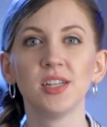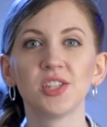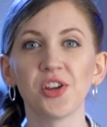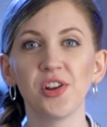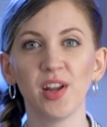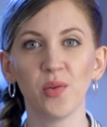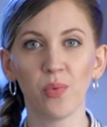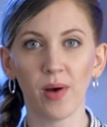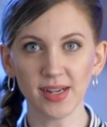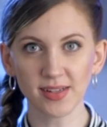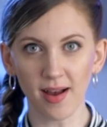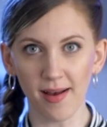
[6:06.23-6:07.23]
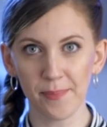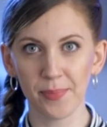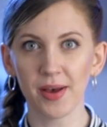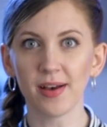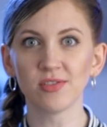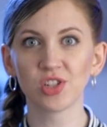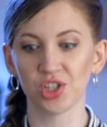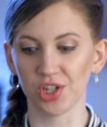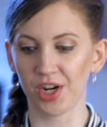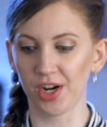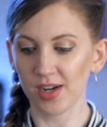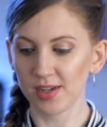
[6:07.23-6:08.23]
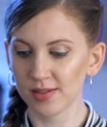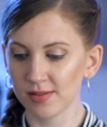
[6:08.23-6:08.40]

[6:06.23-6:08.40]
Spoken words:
So you need 1 cup of sugar.